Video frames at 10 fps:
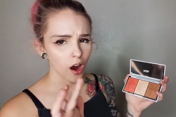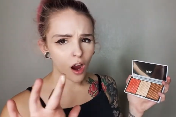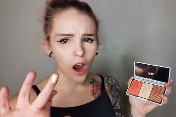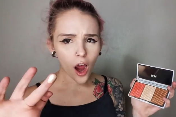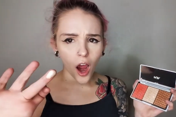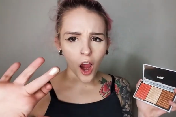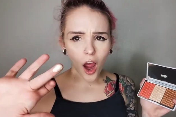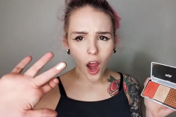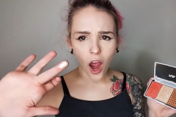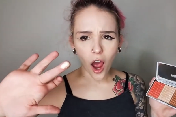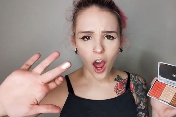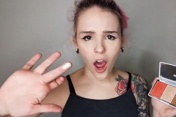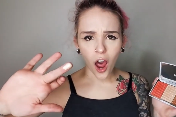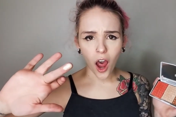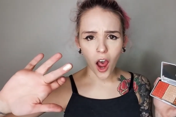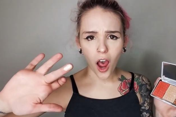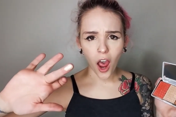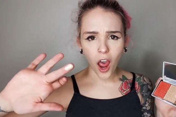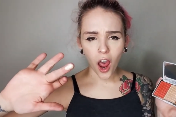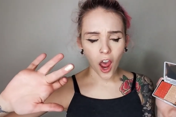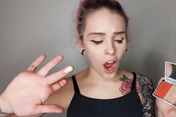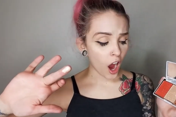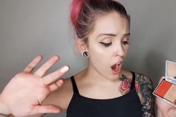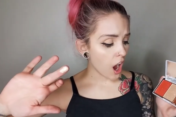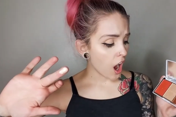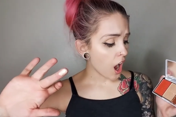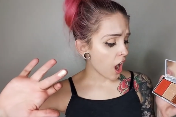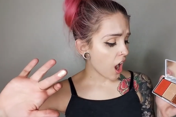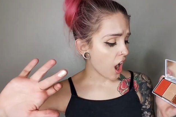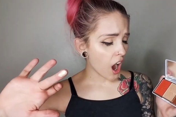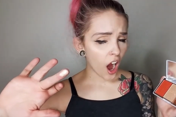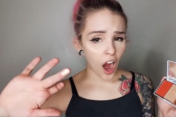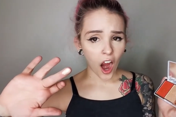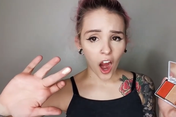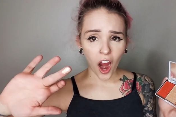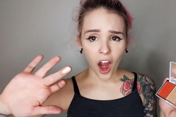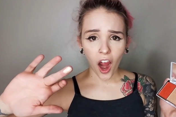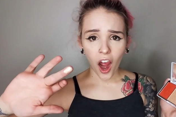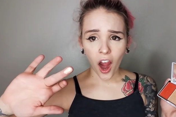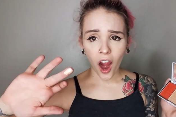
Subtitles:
No one is speaking in this clip.